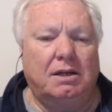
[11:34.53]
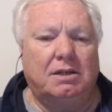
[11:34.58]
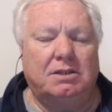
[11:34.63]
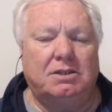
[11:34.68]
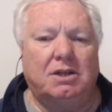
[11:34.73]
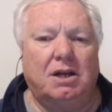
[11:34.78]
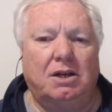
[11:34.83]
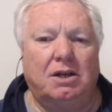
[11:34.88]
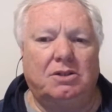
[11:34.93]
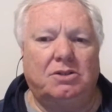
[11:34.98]

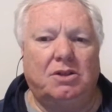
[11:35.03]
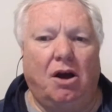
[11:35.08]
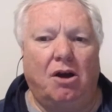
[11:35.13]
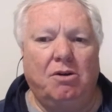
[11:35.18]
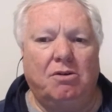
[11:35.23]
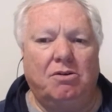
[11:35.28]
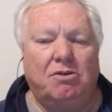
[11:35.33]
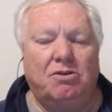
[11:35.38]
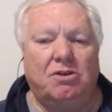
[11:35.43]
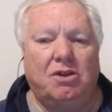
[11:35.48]
So
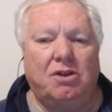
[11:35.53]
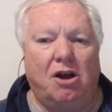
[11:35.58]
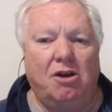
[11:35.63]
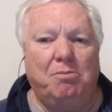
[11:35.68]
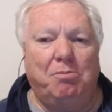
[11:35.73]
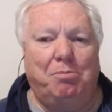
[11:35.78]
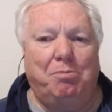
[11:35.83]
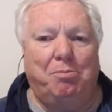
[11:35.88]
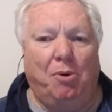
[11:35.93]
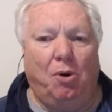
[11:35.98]
don't
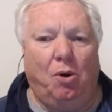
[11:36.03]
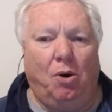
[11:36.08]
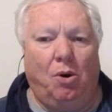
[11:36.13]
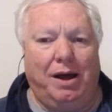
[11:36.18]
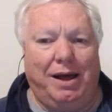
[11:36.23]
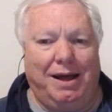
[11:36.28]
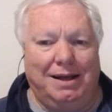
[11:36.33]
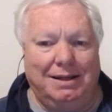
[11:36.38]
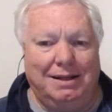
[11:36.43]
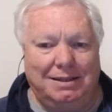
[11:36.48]
buy
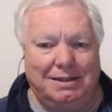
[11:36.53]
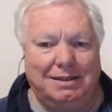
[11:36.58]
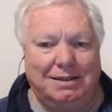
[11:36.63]
it.